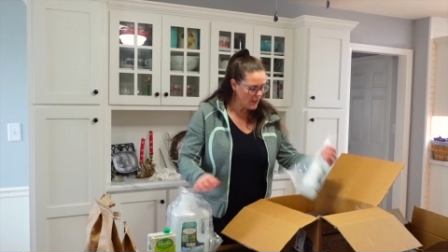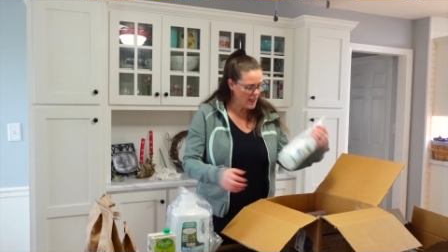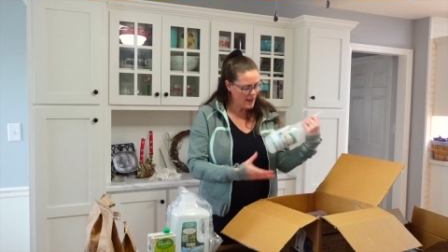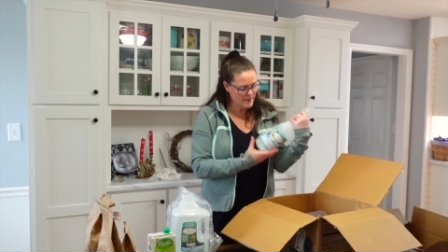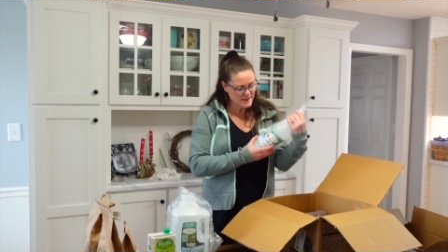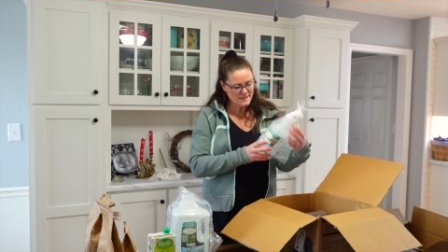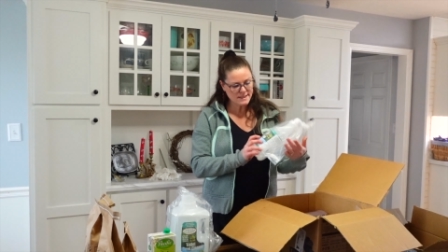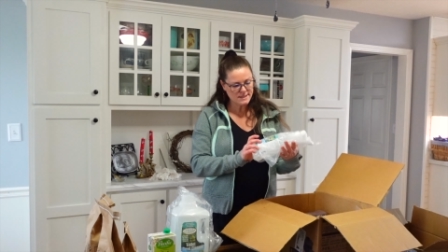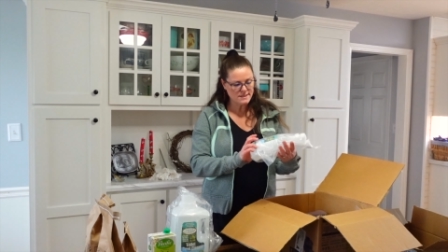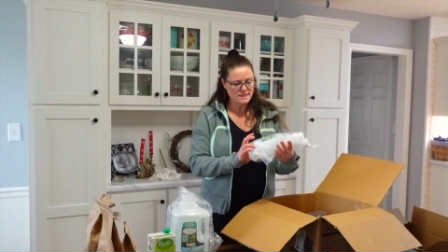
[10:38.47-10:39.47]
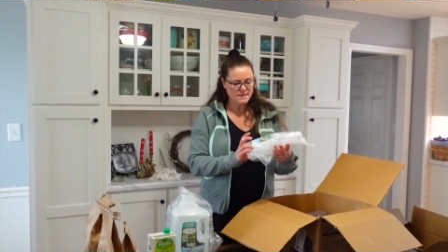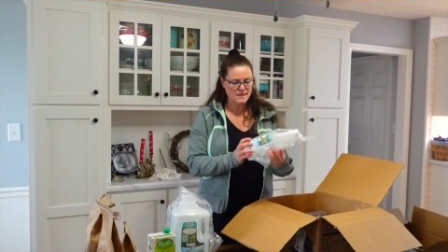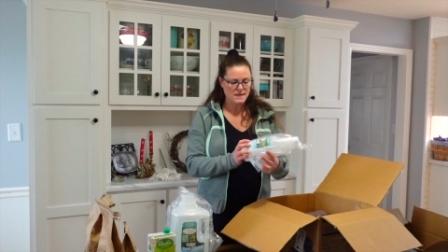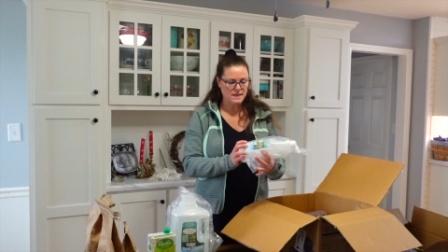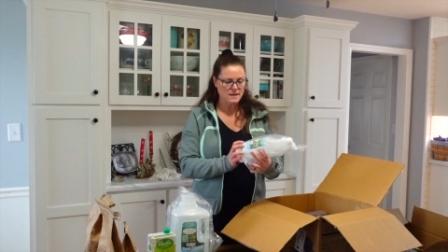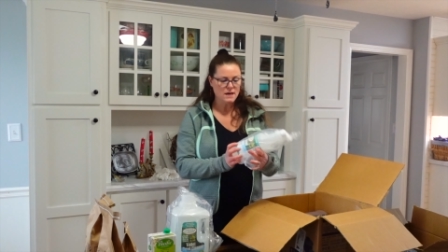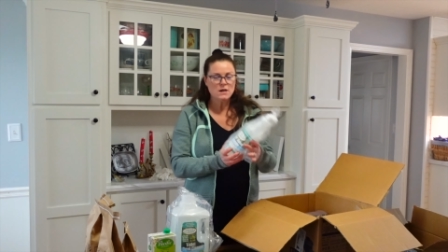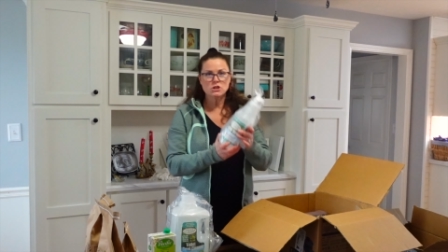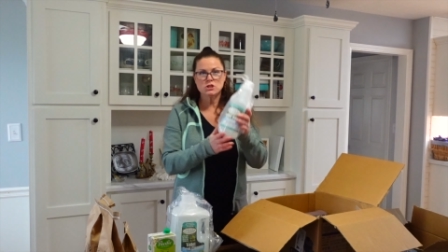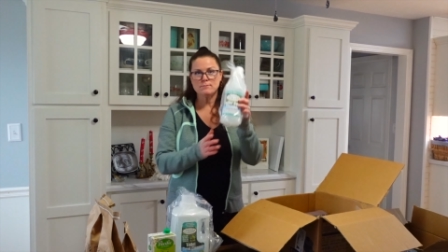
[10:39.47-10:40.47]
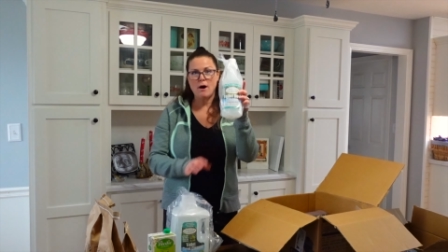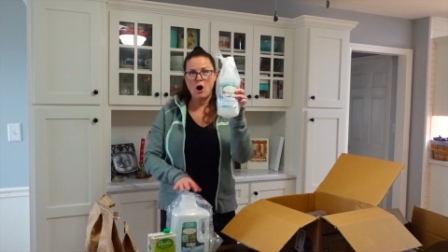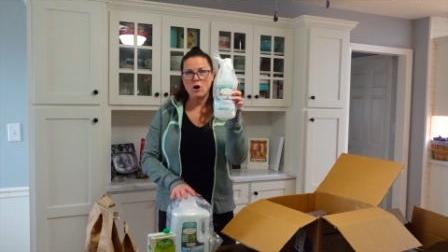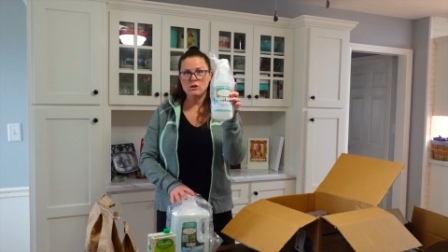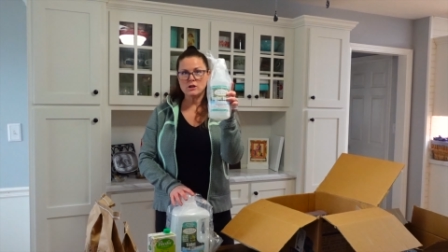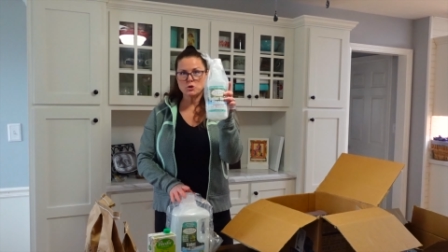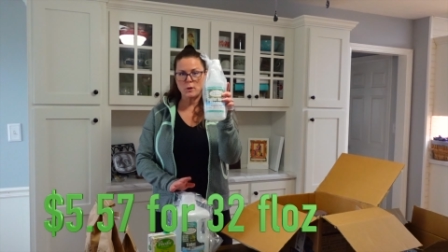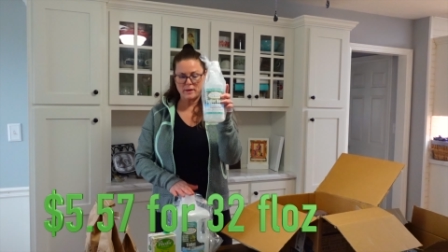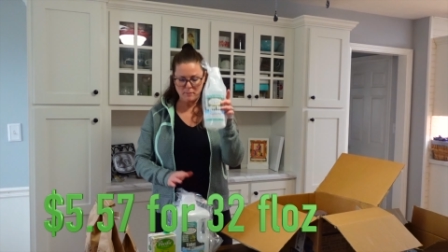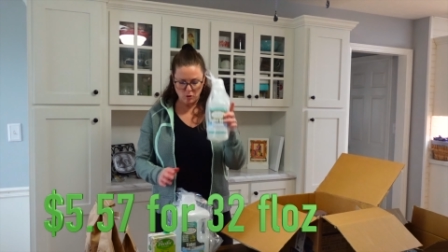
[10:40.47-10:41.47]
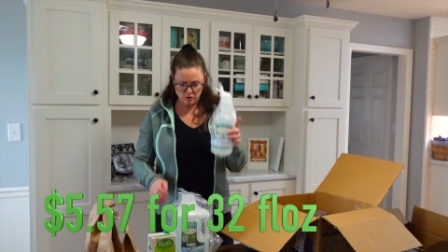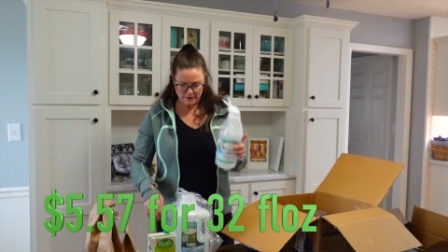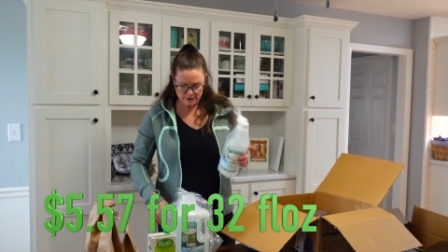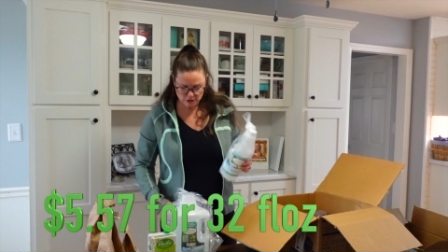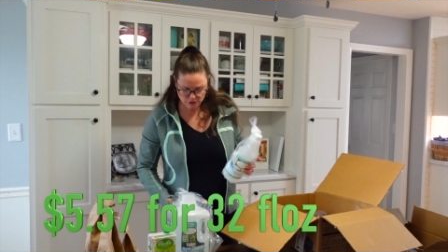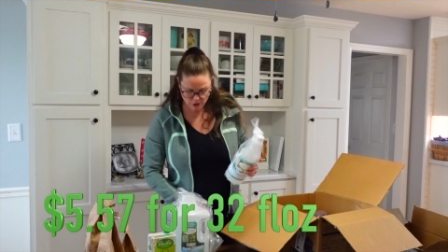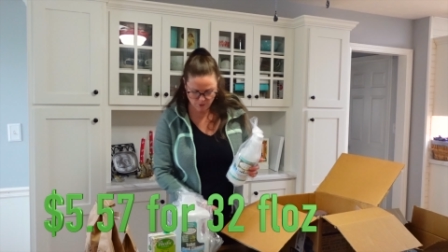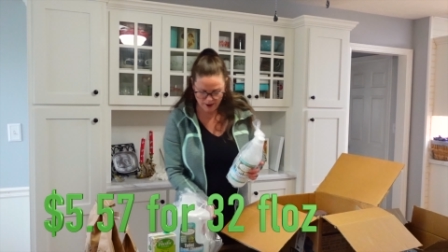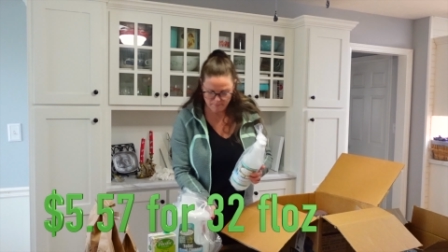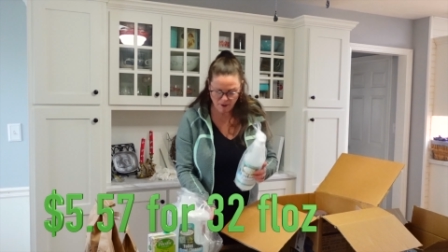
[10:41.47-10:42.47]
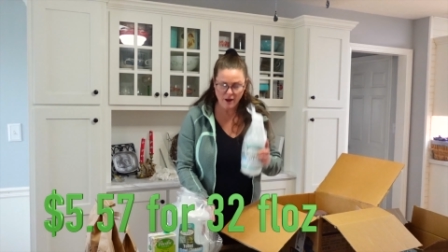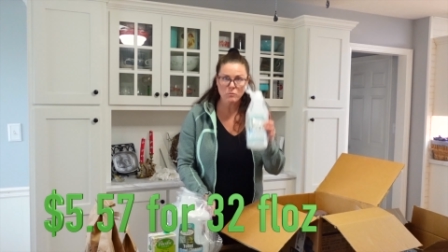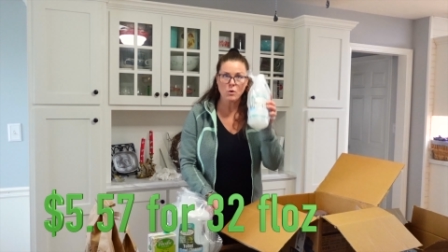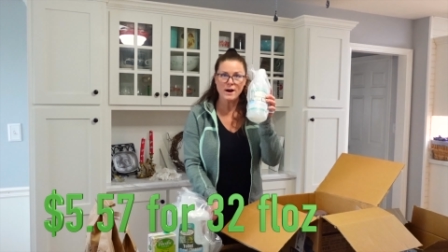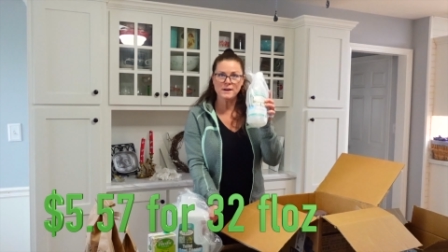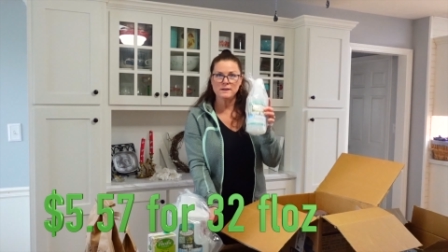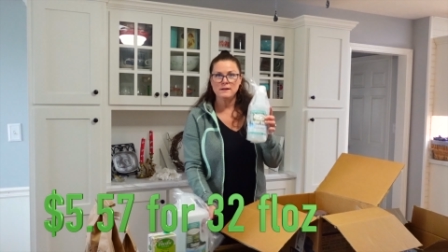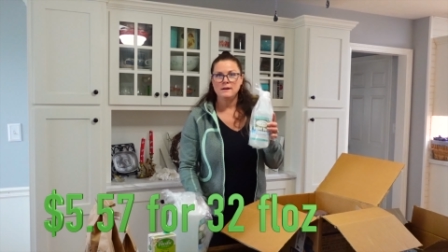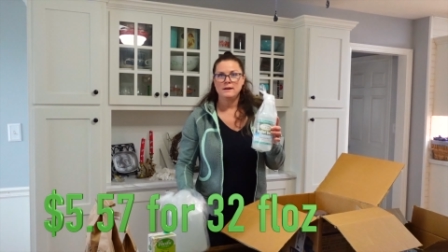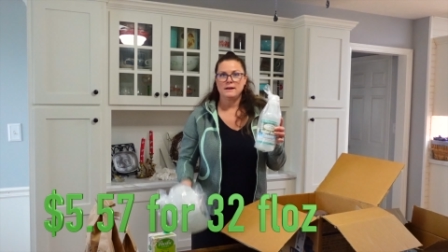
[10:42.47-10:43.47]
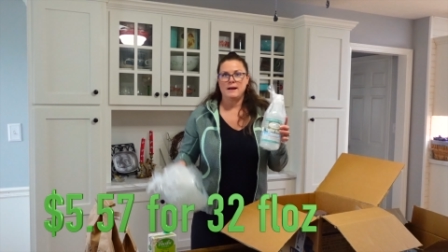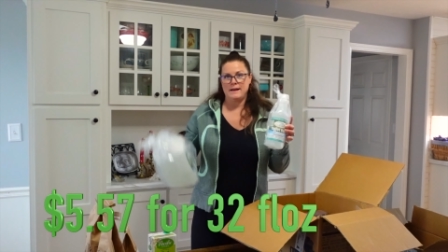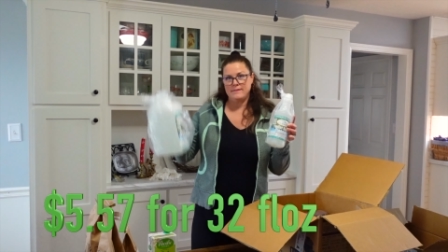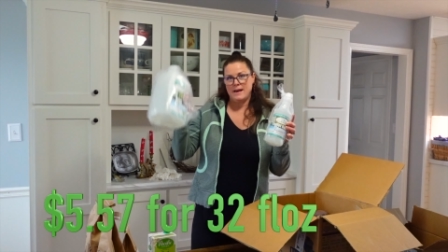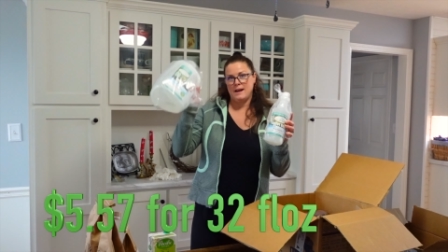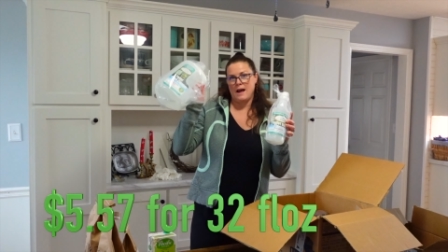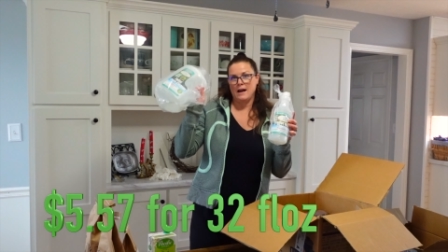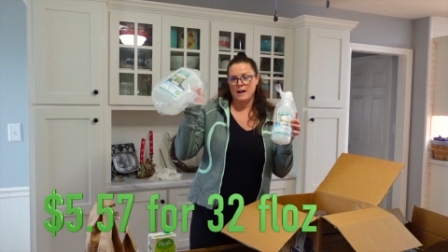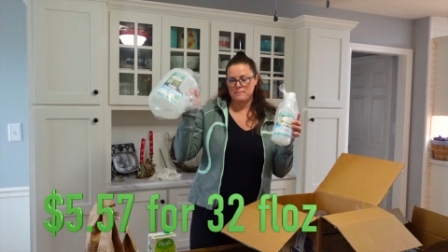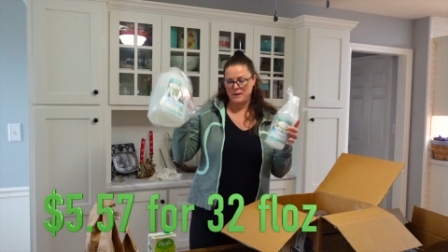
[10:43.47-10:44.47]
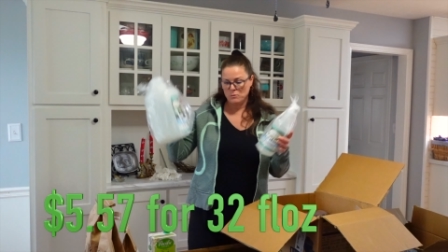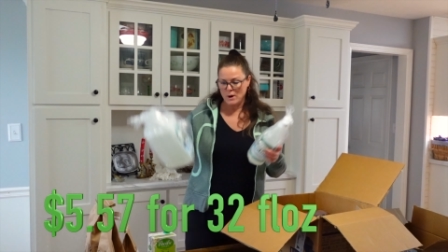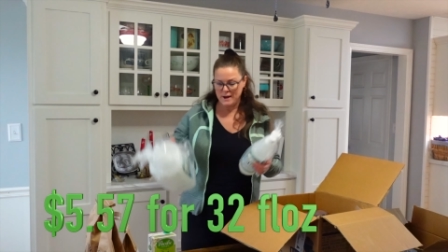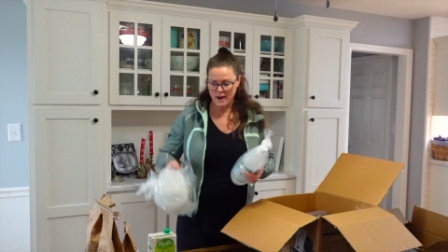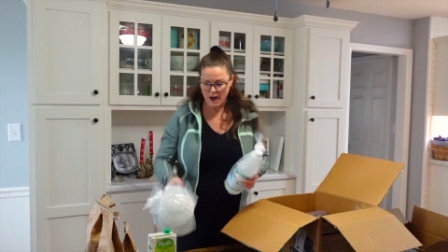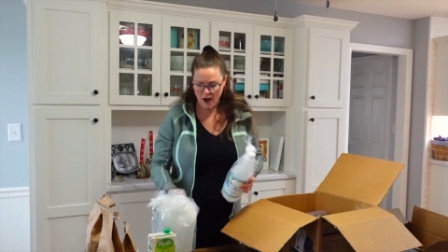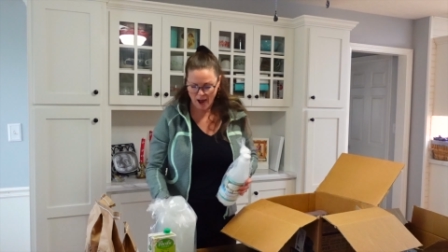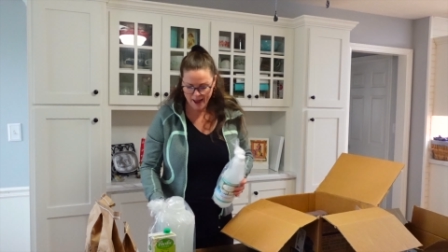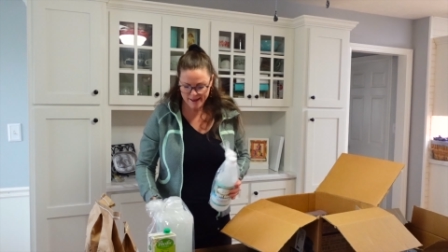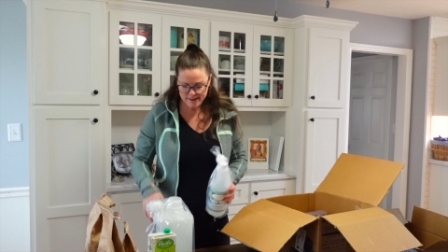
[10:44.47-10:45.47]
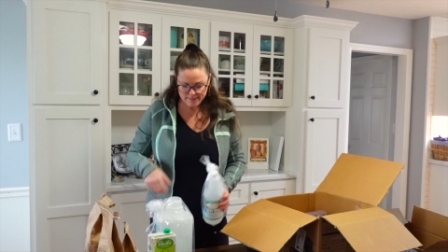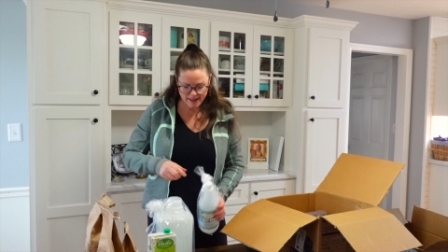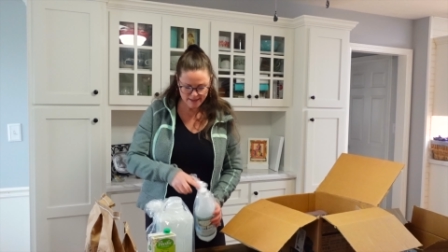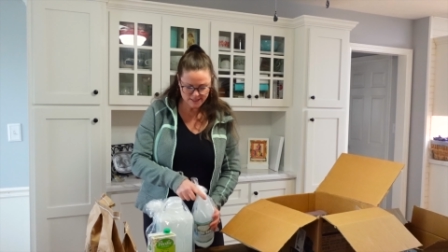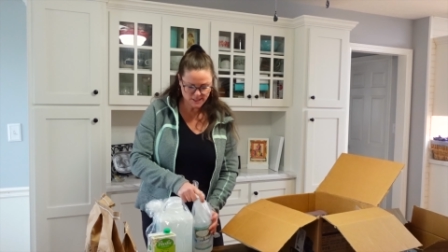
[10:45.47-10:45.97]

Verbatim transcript: And this is the small toilet bowl cleaner. So I bought one and then I got a big one. I like